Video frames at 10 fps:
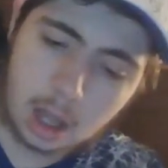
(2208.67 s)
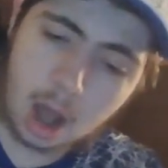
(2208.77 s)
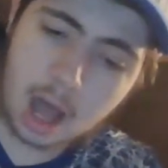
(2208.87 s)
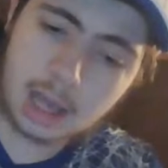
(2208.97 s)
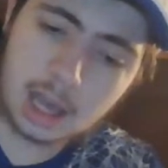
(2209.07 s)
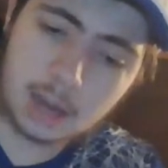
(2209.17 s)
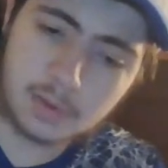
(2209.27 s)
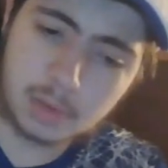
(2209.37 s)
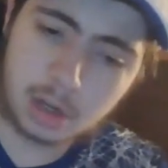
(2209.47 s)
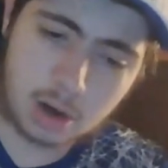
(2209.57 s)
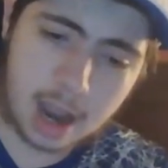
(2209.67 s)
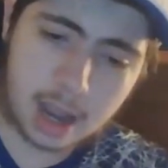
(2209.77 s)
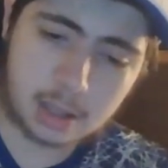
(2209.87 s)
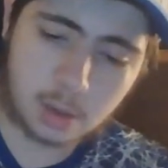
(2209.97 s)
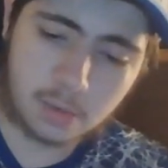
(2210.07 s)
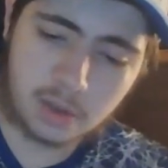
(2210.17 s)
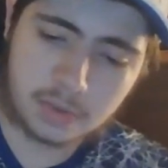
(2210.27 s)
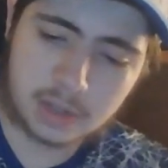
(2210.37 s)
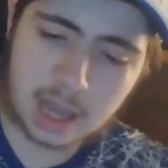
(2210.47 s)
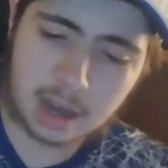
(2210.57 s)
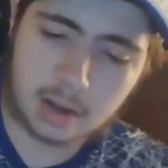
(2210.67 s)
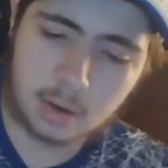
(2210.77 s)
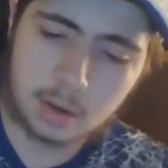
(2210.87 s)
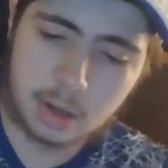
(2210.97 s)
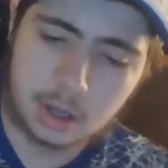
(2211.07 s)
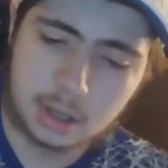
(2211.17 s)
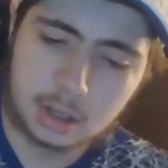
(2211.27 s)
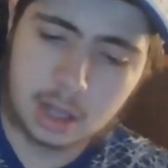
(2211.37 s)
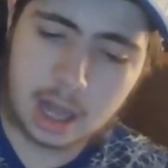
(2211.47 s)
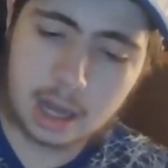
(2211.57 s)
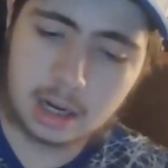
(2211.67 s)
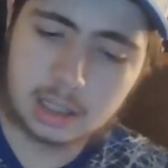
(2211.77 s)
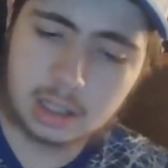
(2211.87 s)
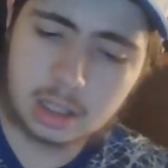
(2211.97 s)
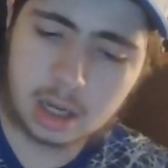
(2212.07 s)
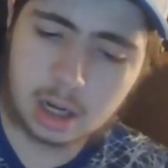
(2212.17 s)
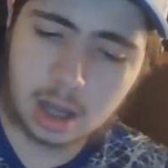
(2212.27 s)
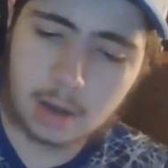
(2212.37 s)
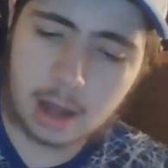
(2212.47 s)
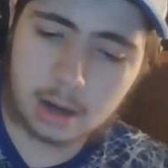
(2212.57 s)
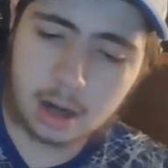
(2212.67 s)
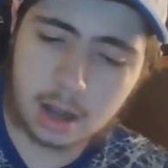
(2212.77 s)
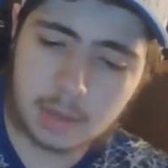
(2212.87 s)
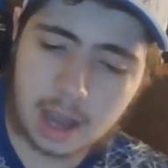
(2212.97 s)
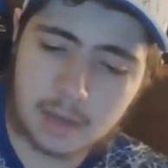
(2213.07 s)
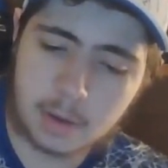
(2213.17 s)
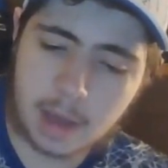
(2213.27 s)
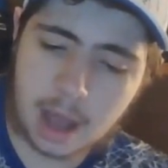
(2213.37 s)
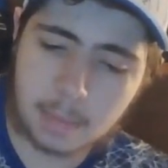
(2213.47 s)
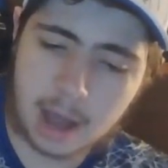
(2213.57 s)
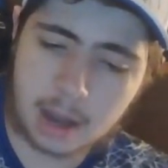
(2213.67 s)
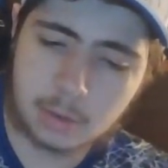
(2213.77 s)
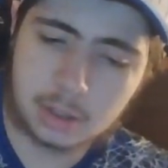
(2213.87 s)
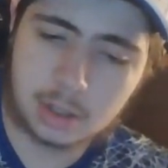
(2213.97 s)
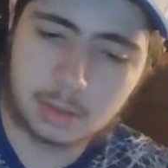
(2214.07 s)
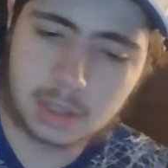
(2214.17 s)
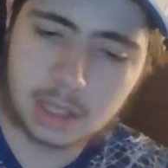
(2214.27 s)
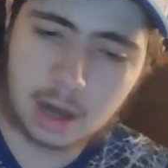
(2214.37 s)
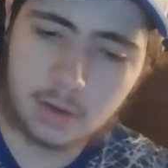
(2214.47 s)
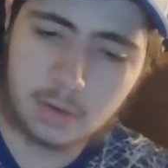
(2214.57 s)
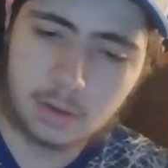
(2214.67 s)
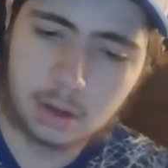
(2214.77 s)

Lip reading: High kick from the Dragons on 5th tackle. And is it just going to go out? No, they have to bat backwards to themselves.